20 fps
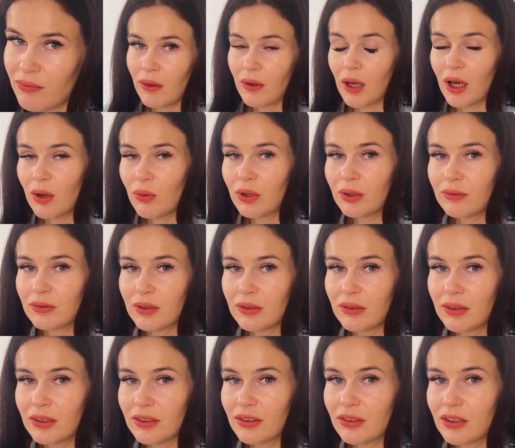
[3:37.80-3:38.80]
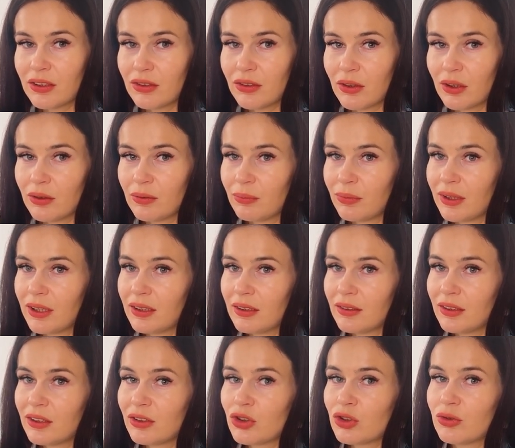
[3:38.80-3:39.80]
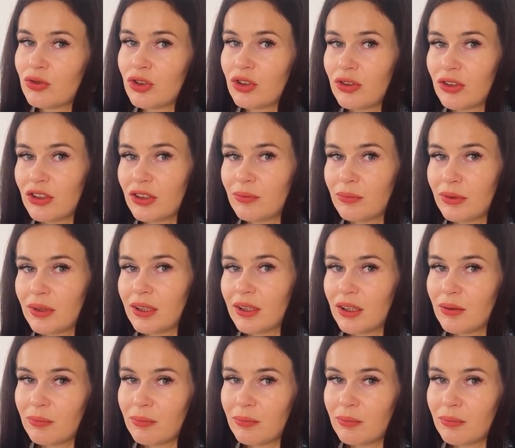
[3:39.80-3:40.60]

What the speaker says: However, this does not mean that you should simply